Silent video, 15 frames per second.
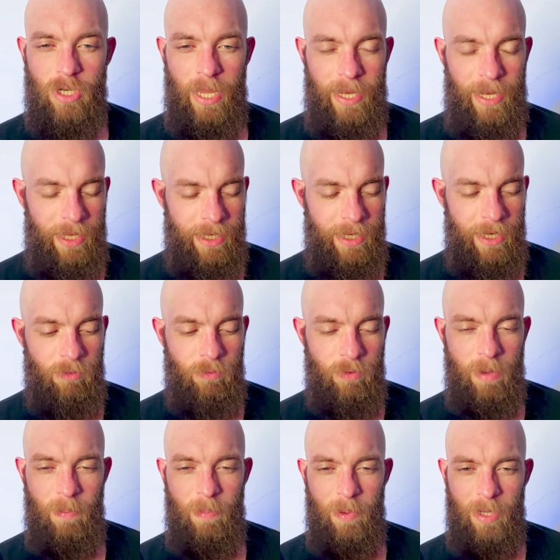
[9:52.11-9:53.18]
like I did a
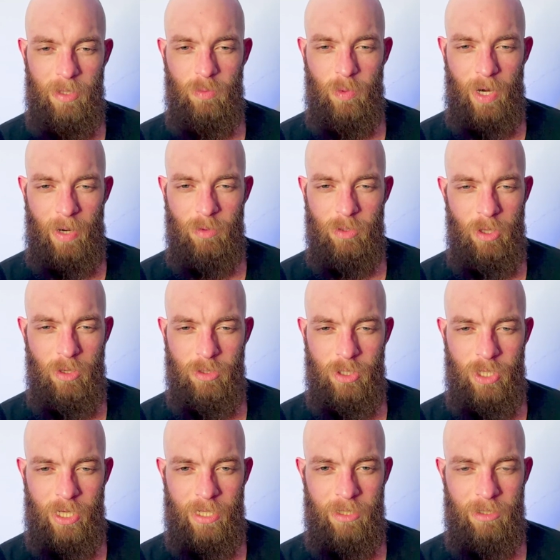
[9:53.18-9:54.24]
rebuild when I was
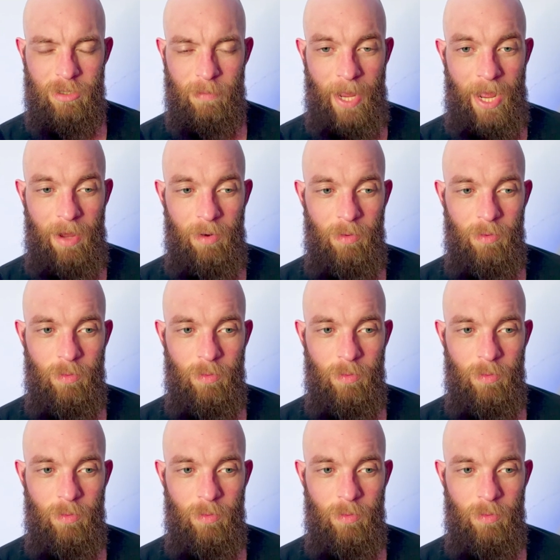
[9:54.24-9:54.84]
launching somehow